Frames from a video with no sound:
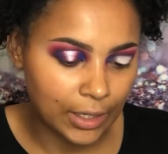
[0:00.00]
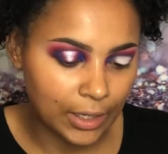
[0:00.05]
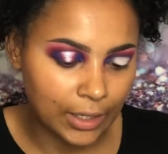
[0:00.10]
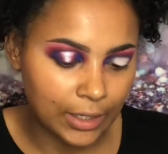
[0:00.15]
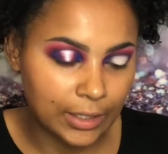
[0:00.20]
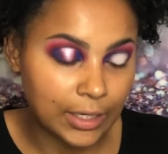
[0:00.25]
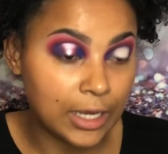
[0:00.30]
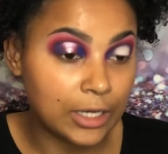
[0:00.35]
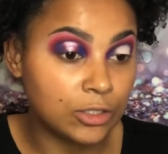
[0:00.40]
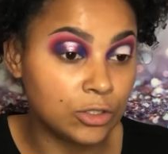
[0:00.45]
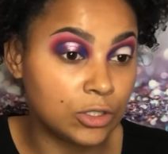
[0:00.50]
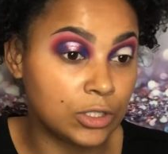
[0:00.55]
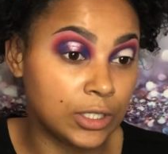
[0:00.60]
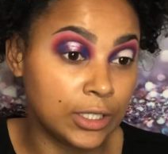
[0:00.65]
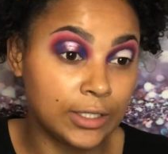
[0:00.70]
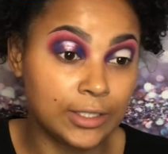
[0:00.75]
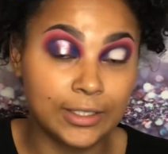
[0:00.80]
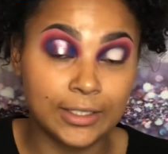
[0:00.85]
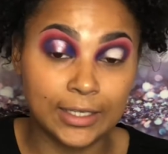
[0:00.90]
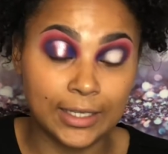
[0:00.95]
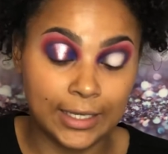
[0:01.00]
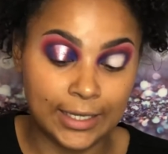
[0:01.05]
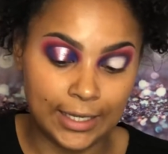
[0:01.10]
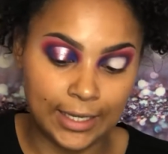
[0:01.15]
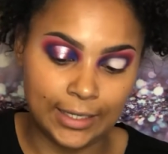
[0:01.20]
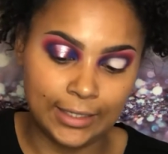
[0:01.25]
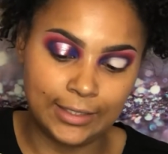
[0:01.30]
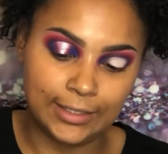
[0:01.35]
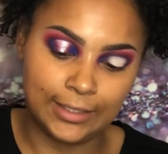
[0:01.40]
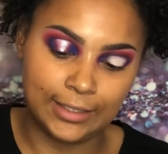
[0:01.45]
And I did
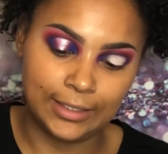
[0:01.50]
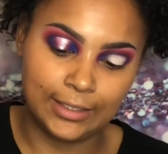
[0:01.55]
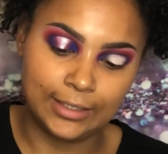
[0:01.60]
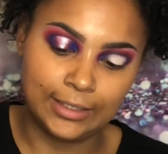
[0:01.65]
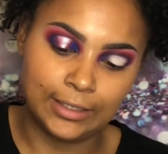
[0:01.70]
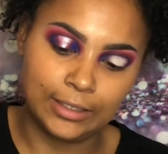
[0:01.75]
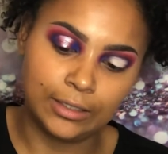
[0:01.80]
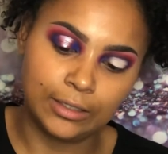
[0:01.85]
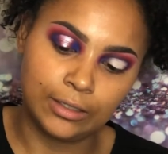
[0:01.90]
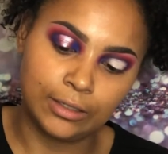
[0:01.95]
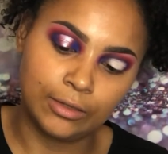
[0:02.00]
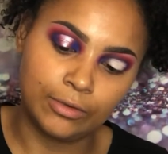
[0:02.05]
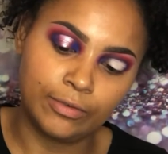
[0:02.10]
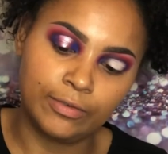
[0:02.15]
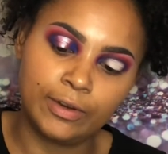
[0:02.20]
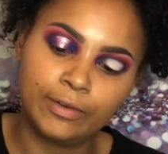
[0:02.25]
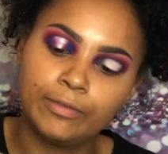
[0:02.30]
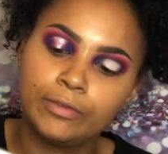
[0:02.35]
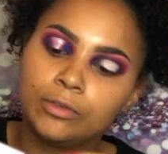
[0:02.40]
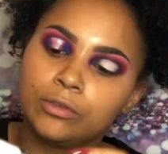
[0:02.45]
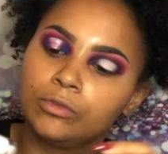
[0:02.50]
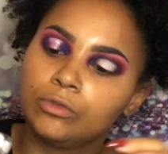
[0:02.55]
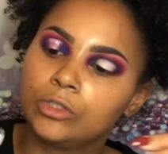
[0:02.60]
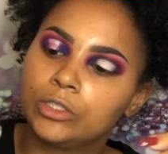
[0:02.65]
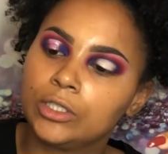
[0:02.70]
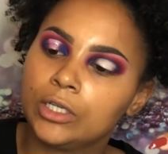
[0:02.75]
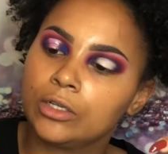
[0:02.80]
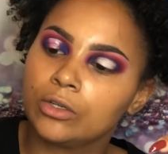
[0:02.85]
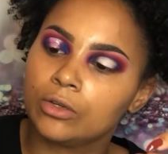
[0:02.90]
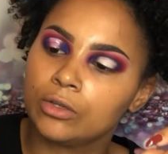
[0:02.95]
get the
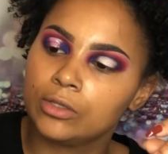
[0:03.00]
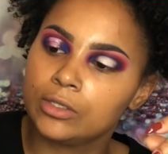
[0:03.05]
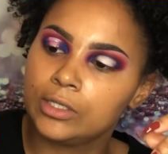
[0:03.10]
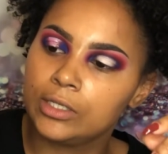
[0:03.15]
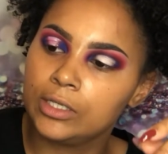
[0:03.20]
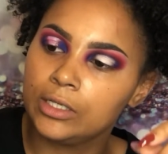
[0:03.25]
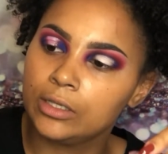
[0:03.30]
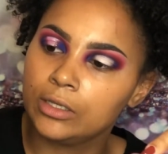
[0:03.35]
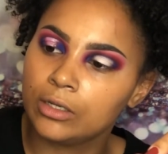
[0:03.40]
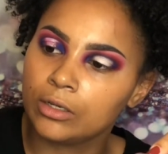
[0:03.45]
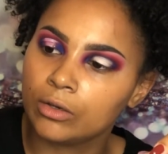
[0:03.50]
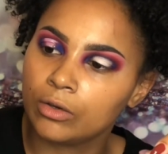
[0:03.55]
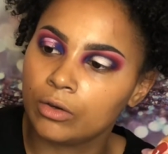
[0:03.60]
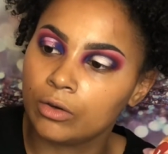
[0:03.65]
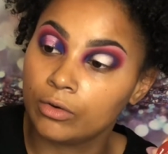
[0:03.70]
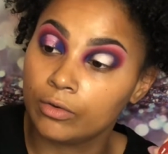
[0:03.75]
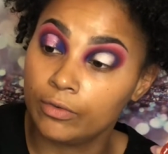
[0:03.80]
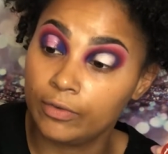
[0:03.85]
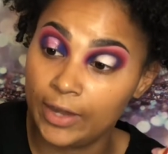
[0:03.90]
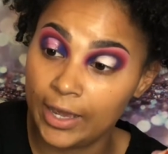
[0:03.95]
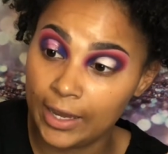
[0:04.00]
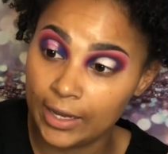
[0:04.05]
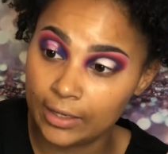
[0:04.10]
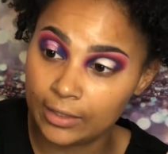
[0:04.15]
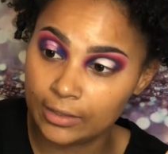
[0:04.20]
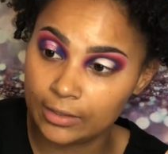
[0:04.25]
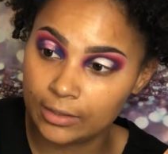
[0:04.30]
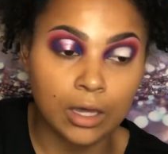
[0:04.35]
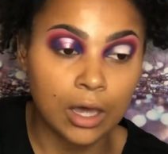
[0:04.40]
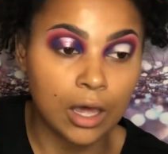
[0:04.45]
Revolution Conceal and
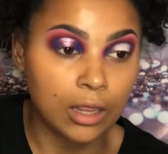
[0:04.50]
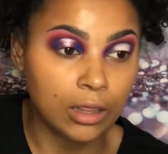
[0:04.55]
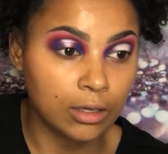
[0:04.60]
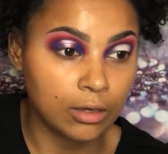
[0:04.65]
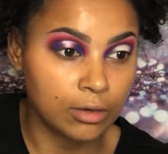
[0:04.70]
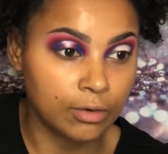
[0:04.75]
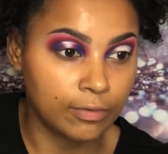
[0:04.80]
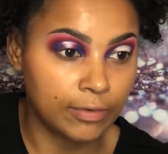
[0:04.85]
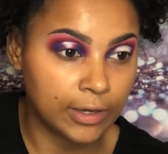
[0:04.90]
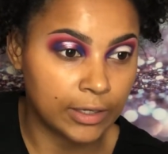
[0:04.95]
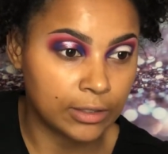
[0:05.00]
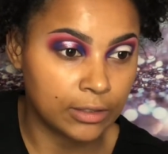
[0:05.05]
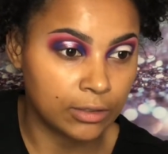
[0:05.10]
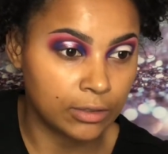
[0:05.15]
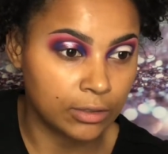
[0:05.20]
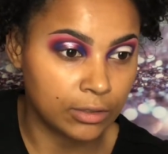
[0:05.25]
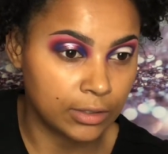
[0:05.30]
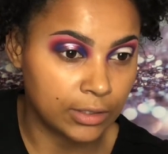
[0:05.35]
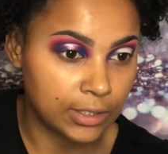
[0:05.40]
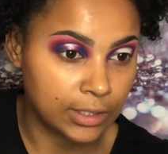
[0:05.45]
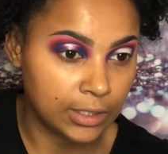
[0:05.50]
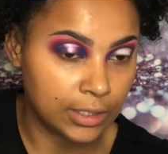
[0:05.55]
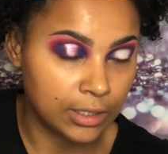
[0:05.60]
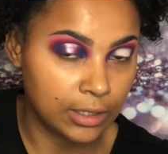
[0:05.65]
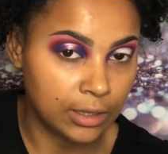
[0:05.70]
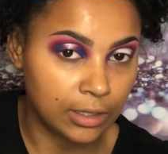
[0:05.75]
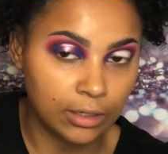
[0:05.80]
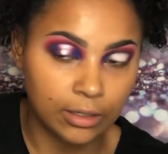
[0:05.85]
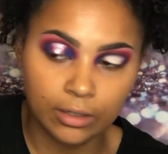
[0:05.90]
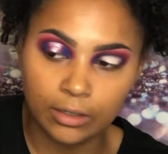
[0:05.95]
Correct color correcting
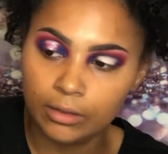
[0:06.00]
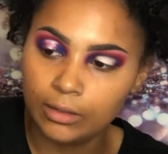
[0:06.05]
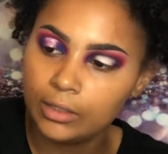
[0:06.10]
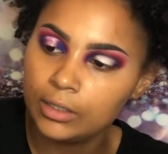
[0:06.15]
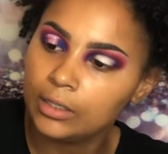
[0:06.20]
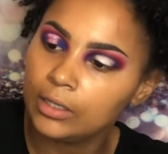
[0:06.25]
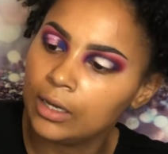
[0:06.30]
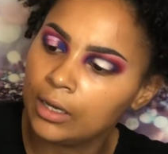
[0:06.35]
concealer.